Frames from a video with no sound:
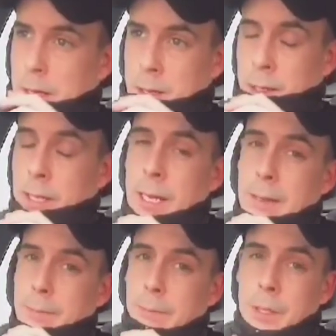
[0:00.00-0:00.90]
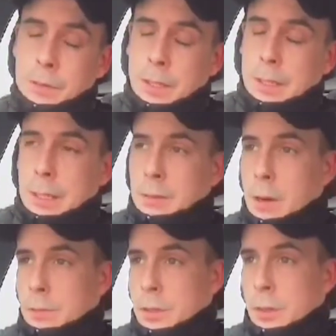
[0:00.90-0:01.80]
like that, you'd think they'd
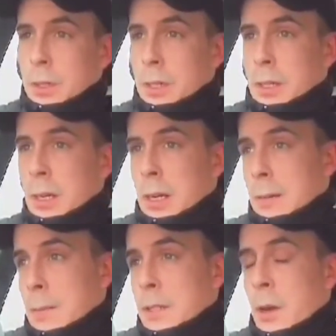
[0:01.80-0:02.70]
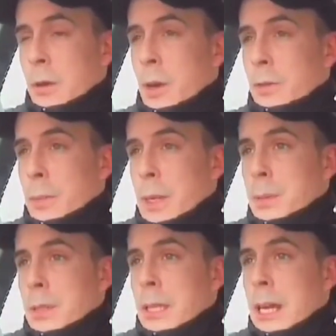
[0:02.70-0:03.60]
arrive sooner. I don't know if the
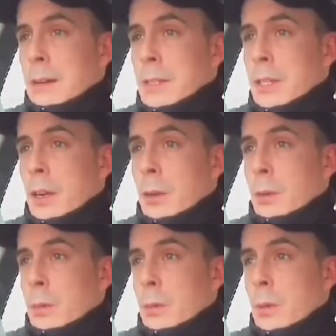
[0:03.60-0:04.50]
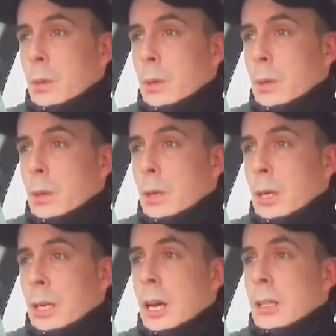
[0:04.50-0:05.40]
people in the garage though
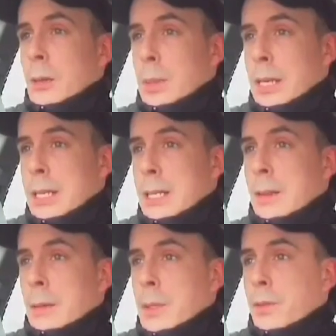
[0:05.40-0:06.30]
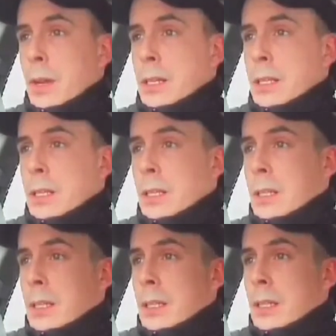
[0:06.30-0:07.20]
alerted the police that there was threats
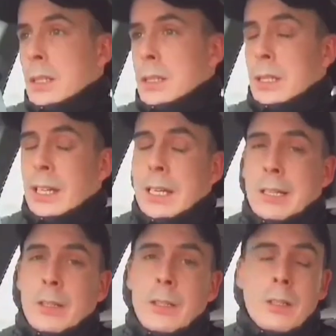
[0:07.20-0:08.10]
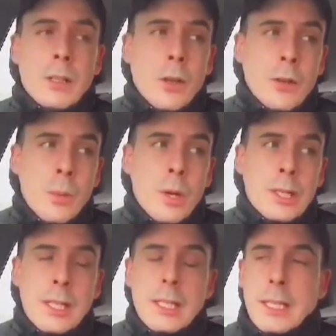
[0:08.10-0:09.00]
to kill. I don't know what he
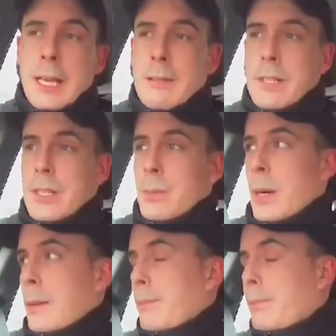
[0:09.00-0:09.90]
did in the garage, but